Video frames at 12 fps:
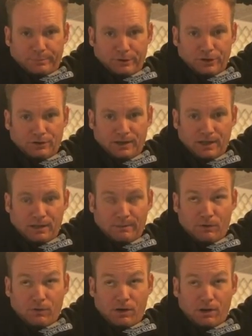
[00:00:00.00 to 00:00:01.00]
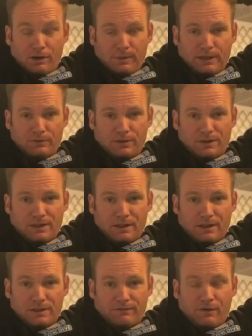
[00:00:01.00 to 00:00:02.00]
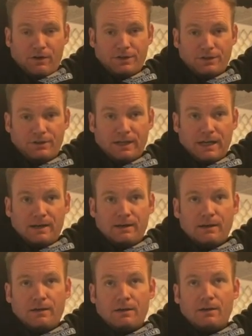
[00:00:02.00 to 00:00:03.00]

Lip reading: Point your elbow all the way to the ceiling as far as you can.